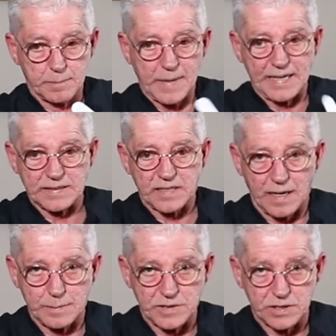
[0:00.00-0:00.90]
Many
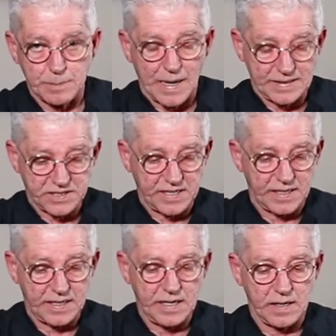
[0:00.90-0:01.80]
times you might see
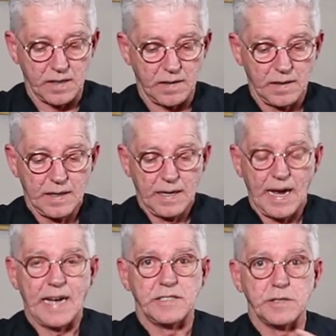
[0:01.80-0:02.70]
it here,
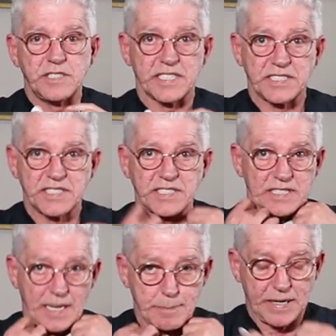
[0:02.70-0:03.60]
and you just
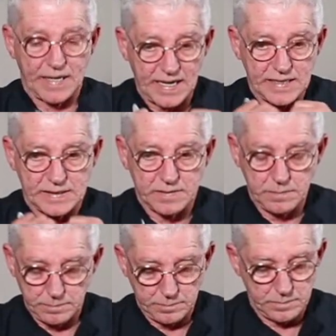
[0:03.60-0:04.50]
slip it
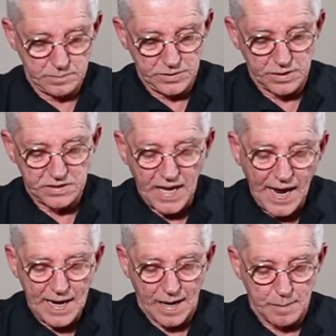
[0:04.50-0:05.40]
in your
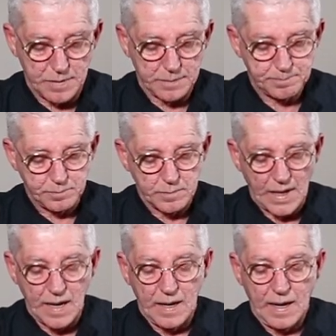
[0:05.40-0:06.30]
tab.
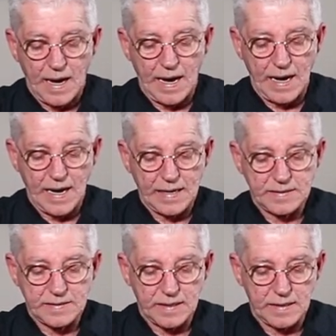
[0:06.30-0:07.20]

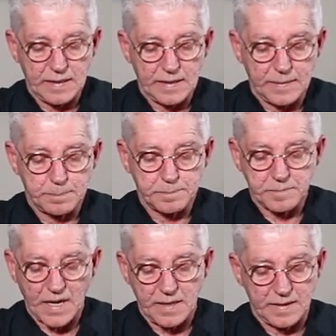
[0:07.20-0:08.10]
And
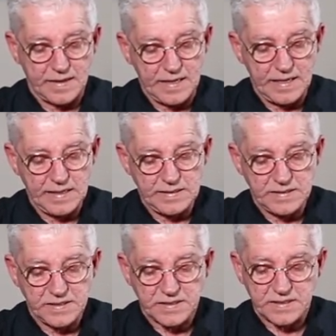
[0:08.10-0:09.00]

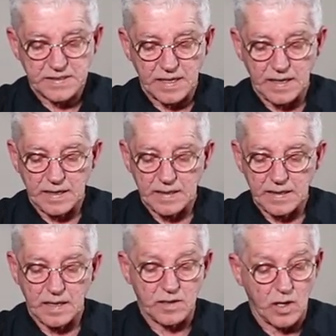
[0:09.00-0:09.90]
these
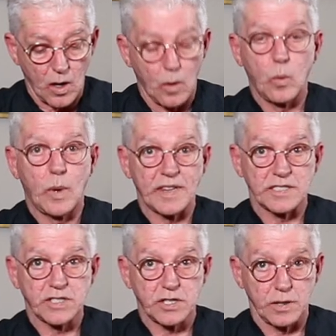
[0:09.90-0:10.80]
go with
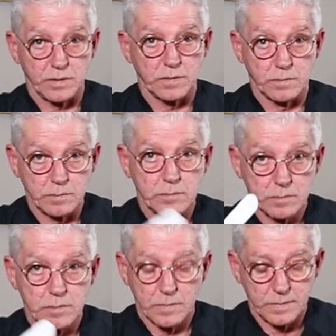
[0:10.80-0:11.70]
a
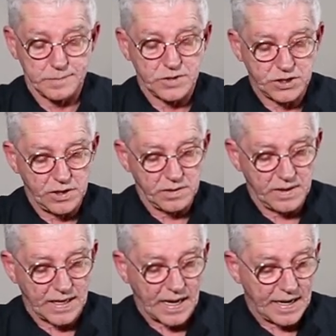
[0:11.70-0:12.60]
certain
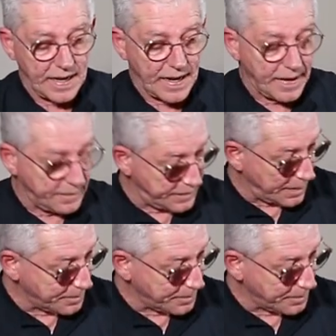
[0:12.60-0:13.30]
shirt that I have.